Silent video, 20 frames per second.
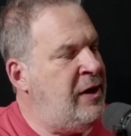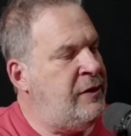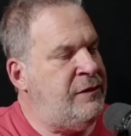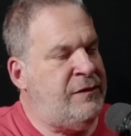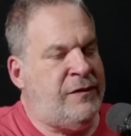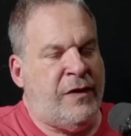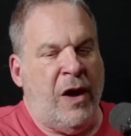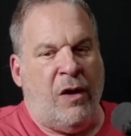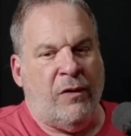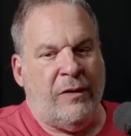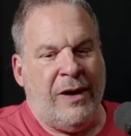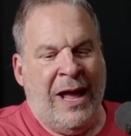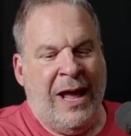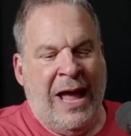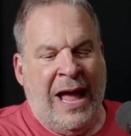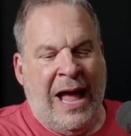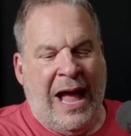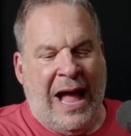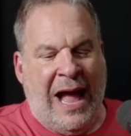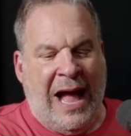Don't.
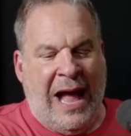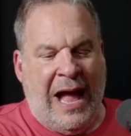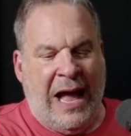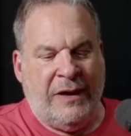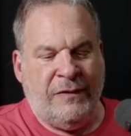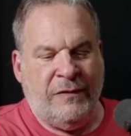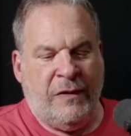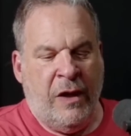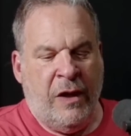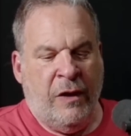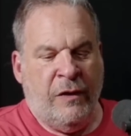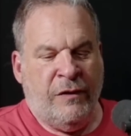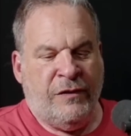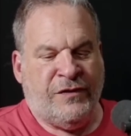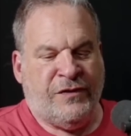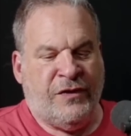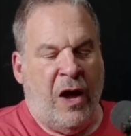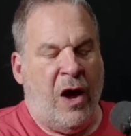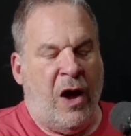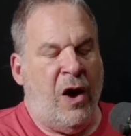And
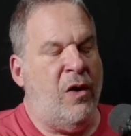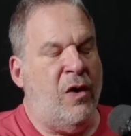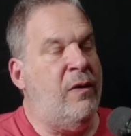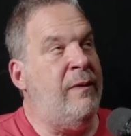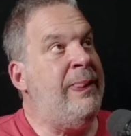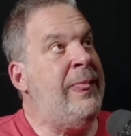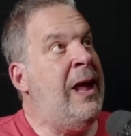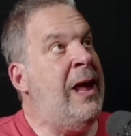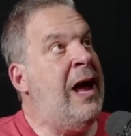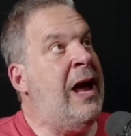so,